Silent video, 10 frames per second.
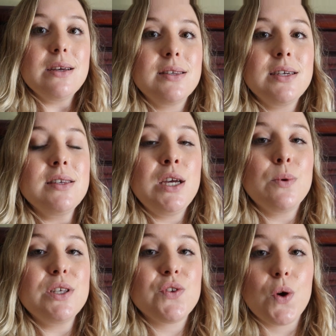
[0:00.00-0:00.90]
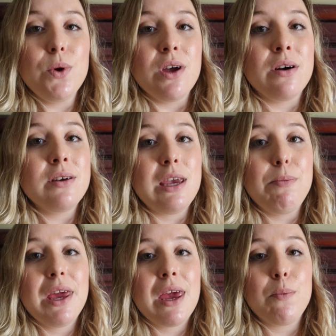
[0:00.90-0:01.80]
Since he was so young, he
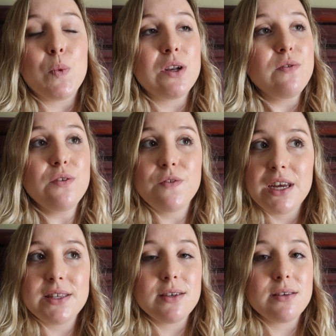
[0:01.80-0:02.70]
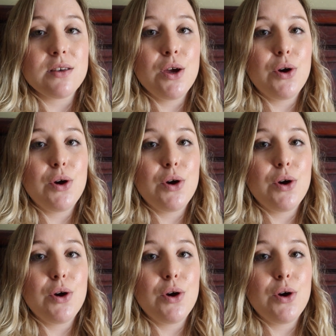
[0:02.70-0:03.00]
became one of the faces